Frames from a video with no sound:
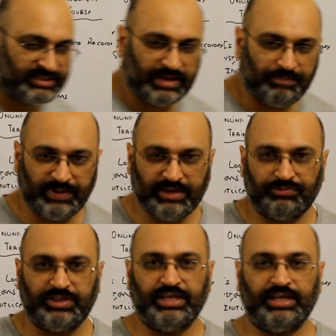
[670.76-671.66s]
example,
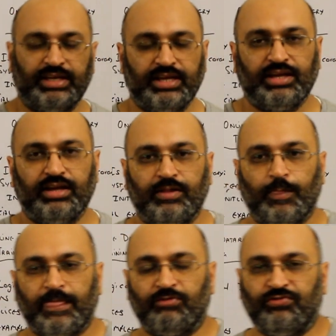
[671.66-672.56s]
if the
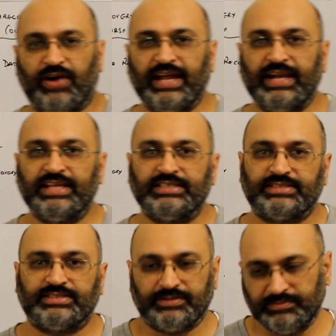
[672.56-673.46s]
file
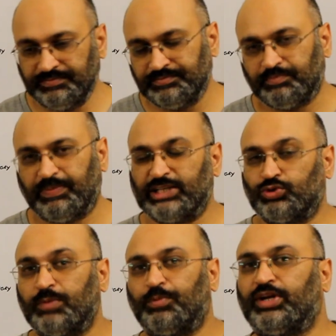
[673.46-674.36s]
is
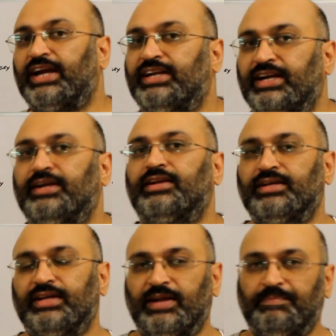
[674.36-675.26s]
password protected
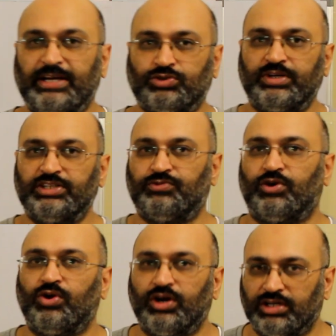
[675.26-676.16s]
and password is
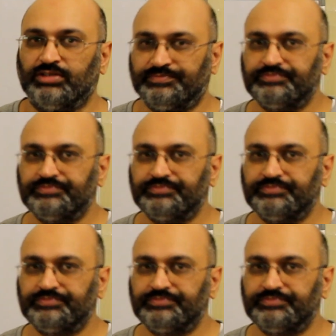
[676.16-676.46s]
forgotten,